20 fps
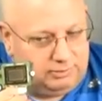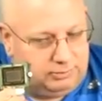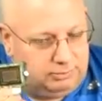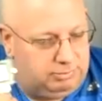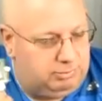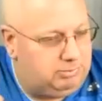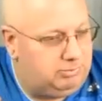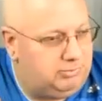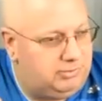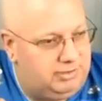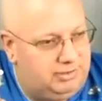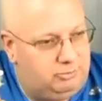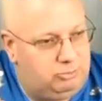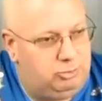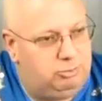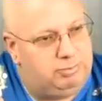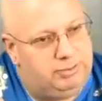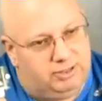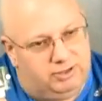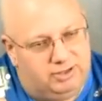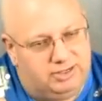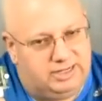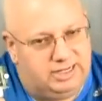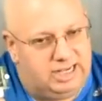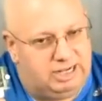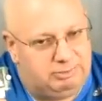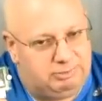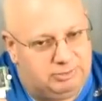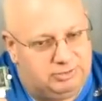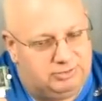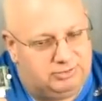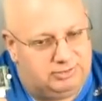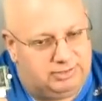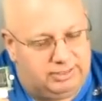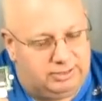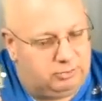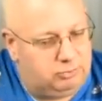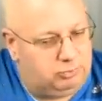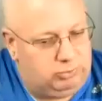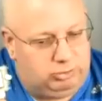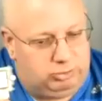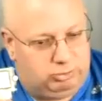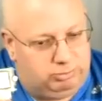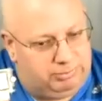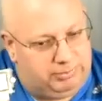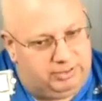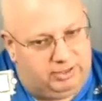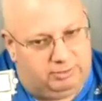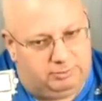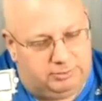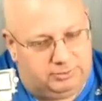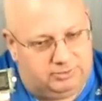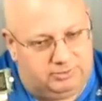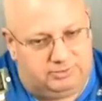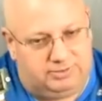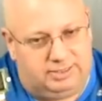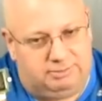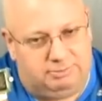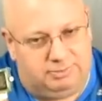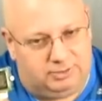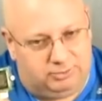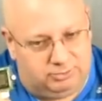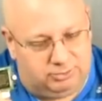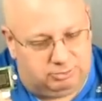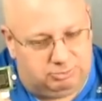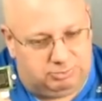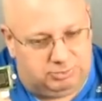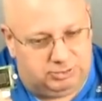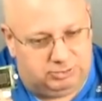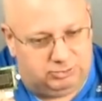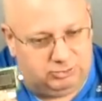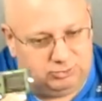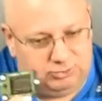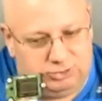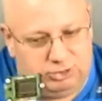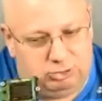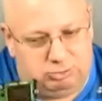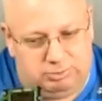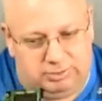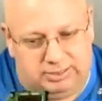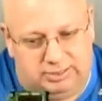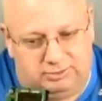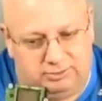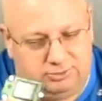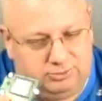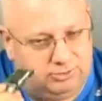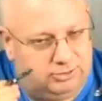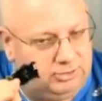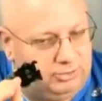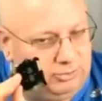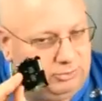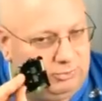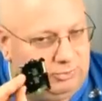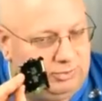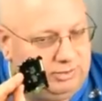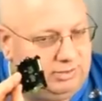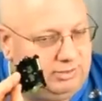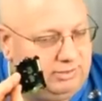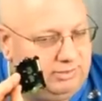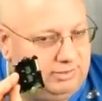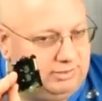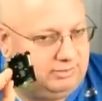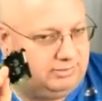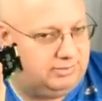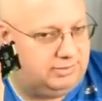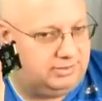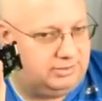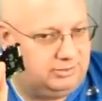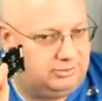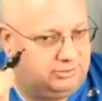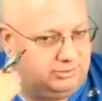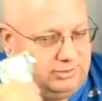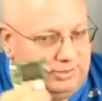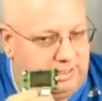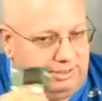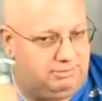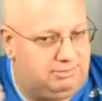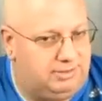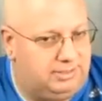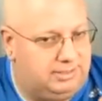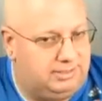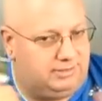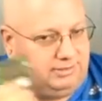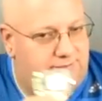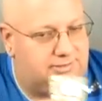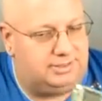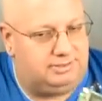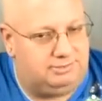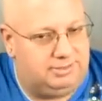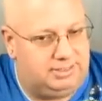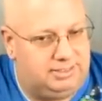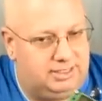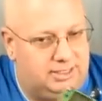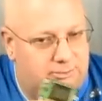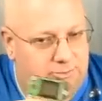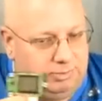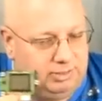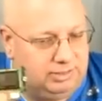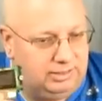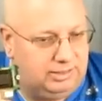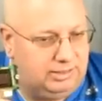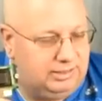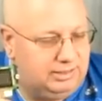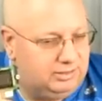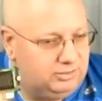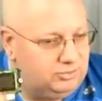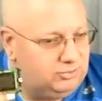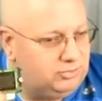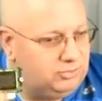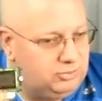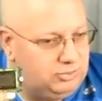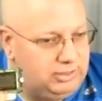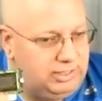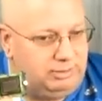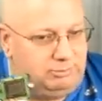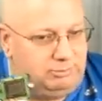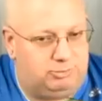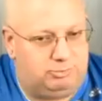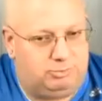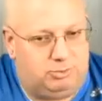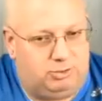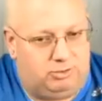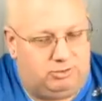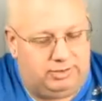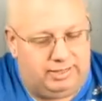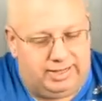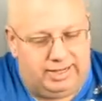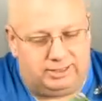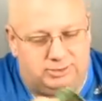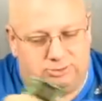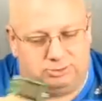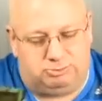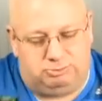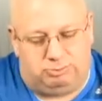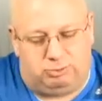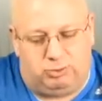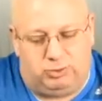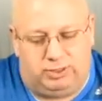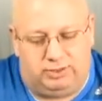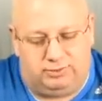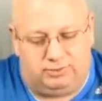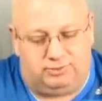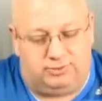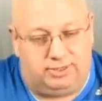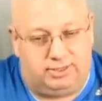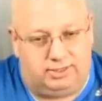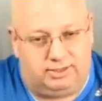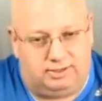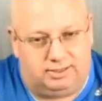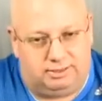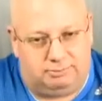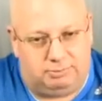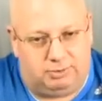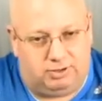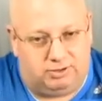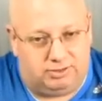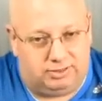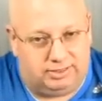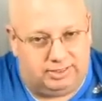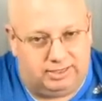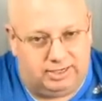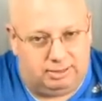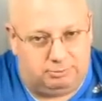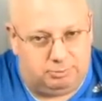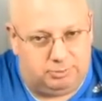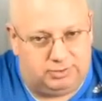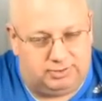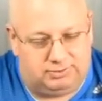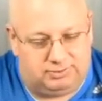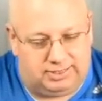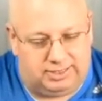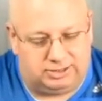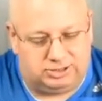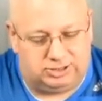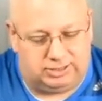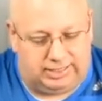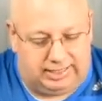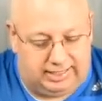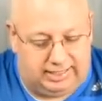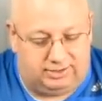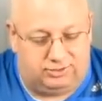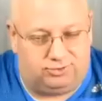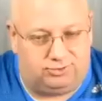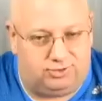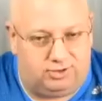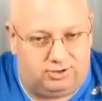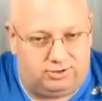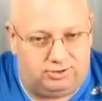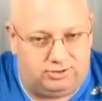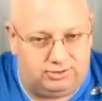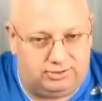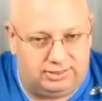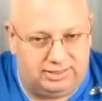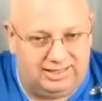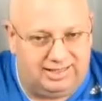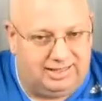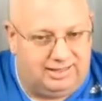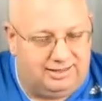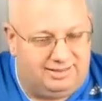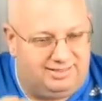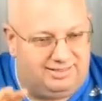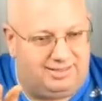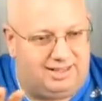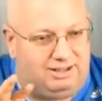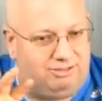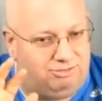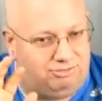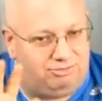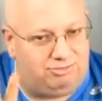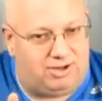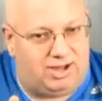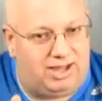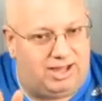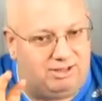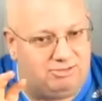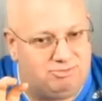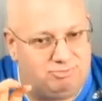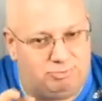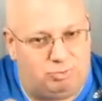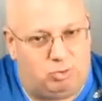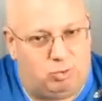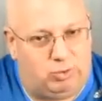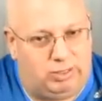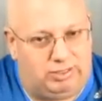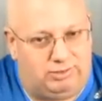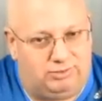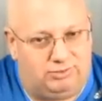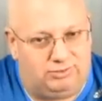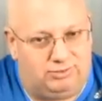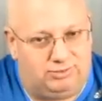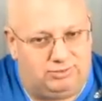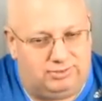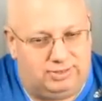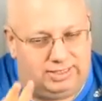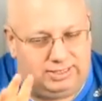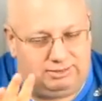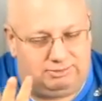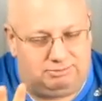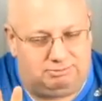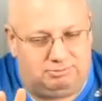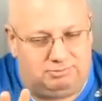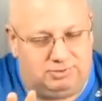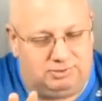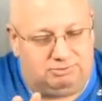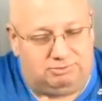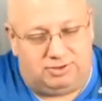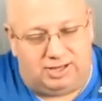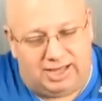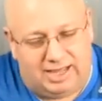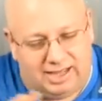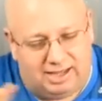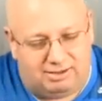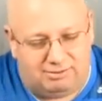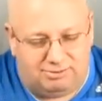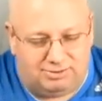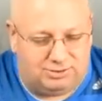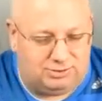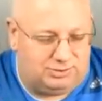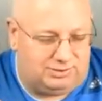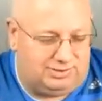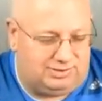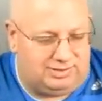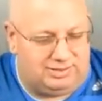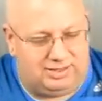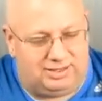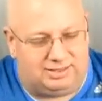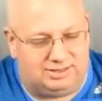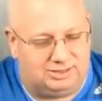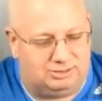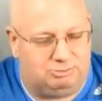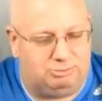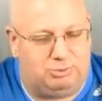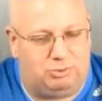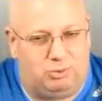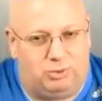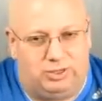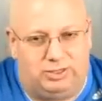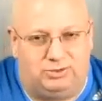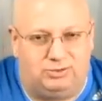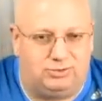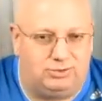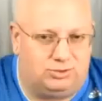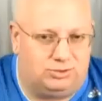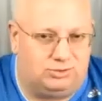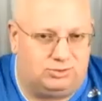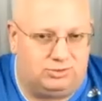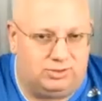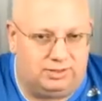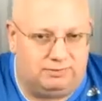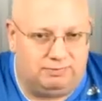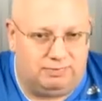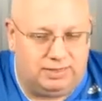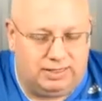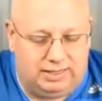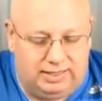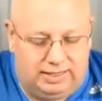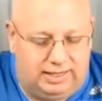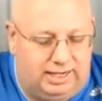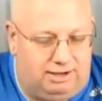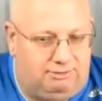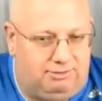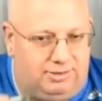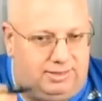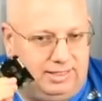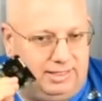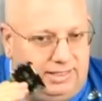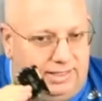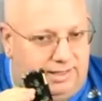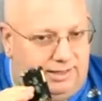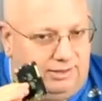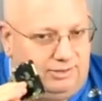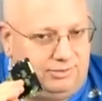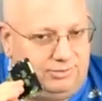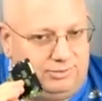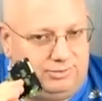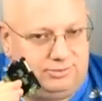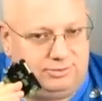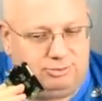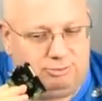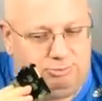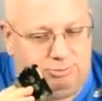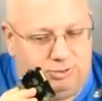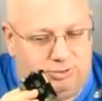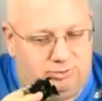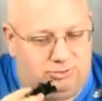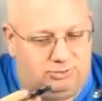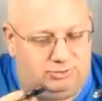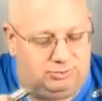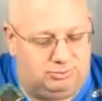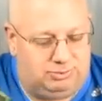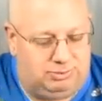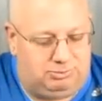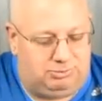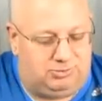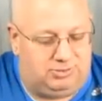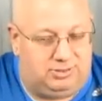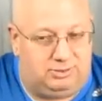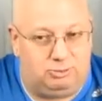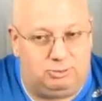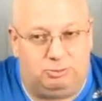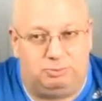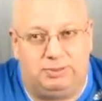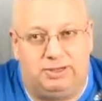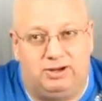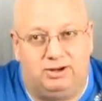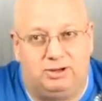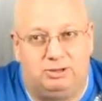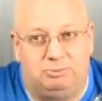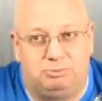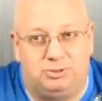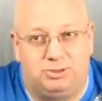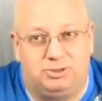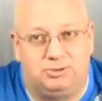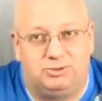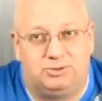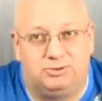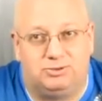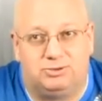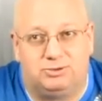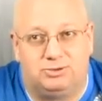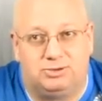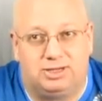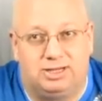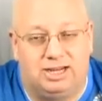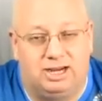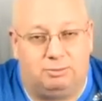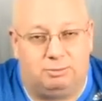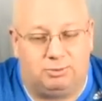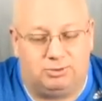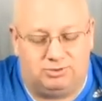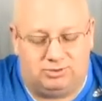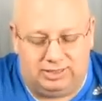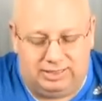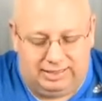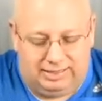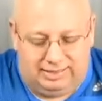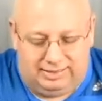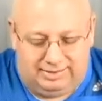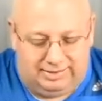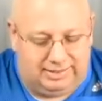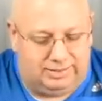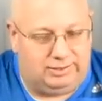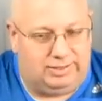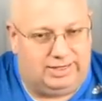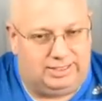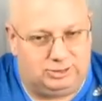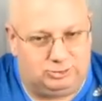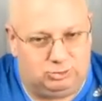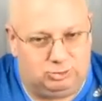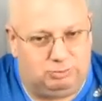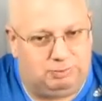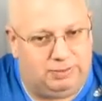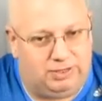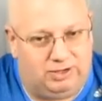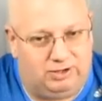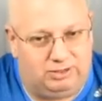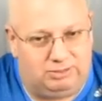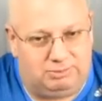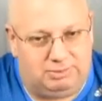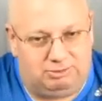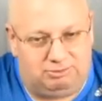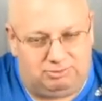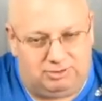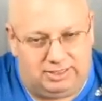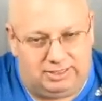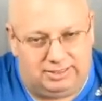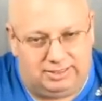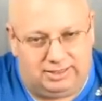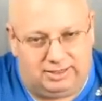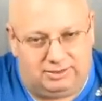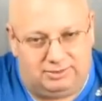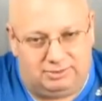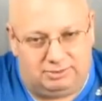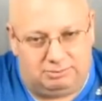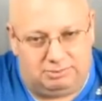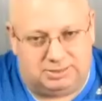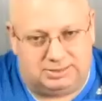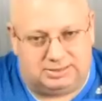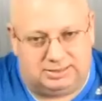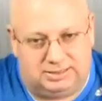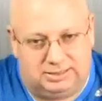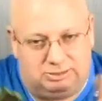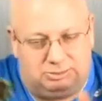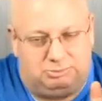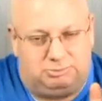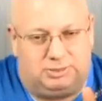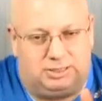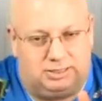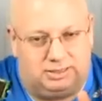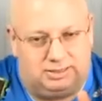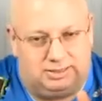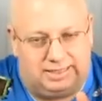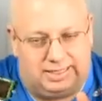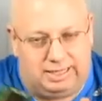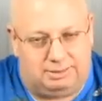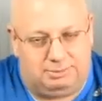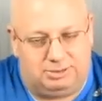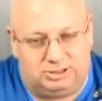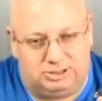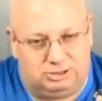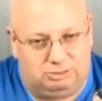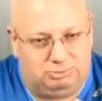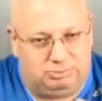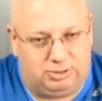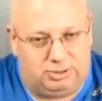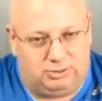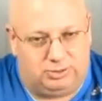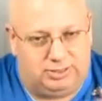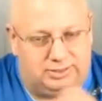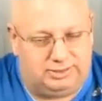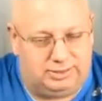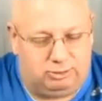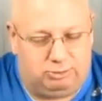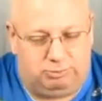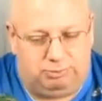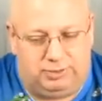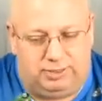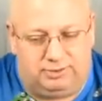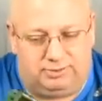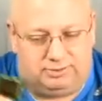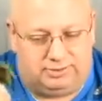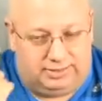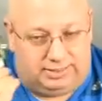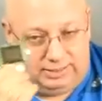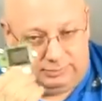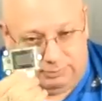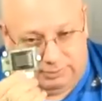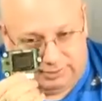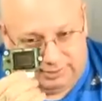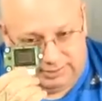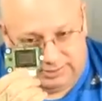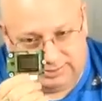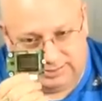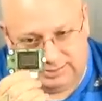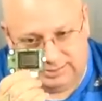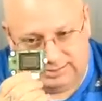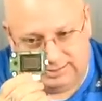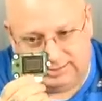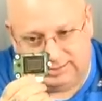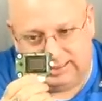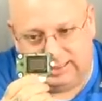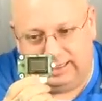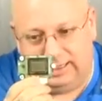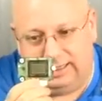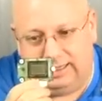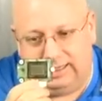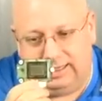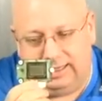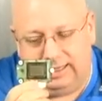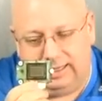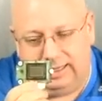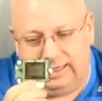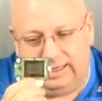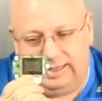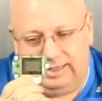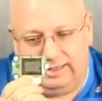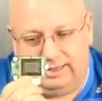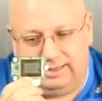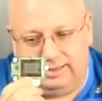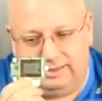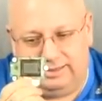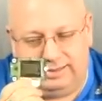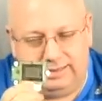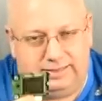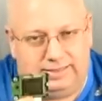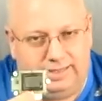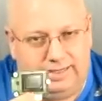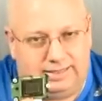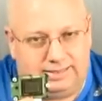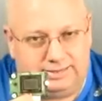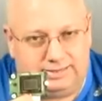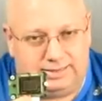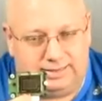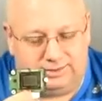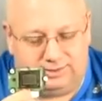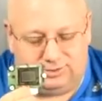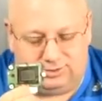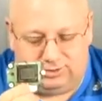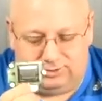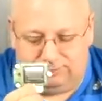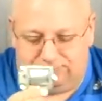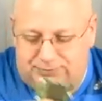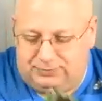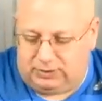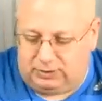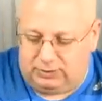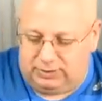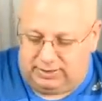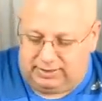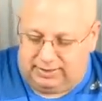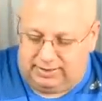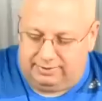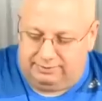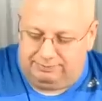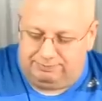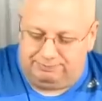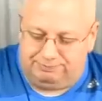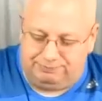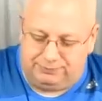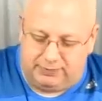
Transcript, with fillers: When people say they repair cameras, they don't really repair them. It's the same thing with computers. Nobody, the circuitry on these suckers, on everything inside of a camera, is too small. The actual points, like on a modern camera that's actually hand soldered, is like five points. Like five to dozen points usually. Everything else is computers. So when people say they repair computers or cameras, they don't actually repair them. They find out the missing, the damaged component, and they replace it. Anyway, this is a uh, DX sensor. Okay.